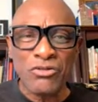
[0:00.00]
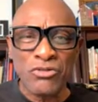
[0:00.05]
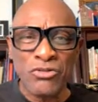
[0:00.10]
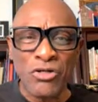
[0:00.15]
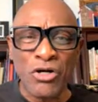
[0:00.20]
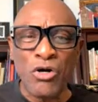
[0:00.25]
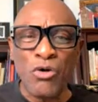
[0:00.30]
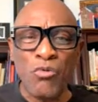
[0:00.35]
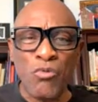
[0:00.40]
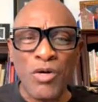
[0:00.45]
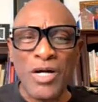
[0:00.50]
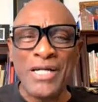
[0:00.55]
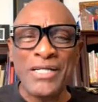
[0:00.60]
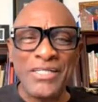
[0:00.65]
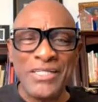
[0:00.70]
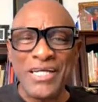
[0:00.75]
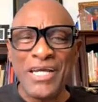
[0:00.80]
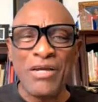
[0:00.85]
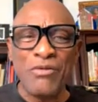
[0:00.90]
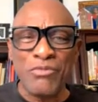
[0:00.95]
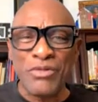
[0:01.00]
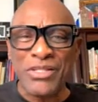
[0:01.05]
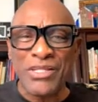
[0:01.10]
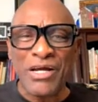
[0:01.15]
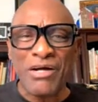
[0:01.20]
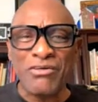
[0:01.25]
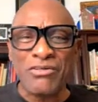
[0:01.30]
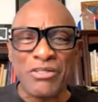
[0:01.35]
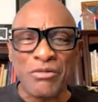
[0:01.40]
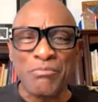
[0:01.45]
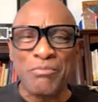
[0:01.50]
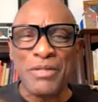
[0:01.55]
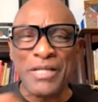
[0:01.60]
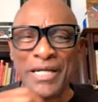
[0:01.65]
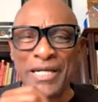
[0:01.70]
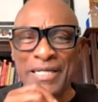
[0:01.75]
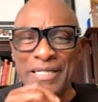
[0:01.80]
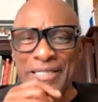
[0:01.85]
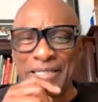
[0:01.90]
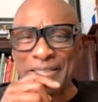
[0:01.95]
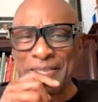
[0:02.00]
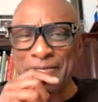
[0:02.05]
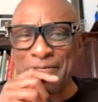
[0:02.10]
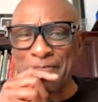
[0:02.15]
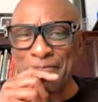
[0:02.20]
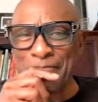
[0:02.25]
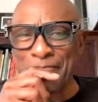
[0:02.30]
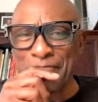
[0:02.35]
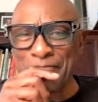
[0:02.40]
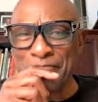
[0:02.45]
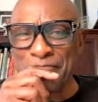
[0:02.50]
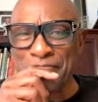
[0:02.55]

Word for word: Go one day without complaining, Hmm.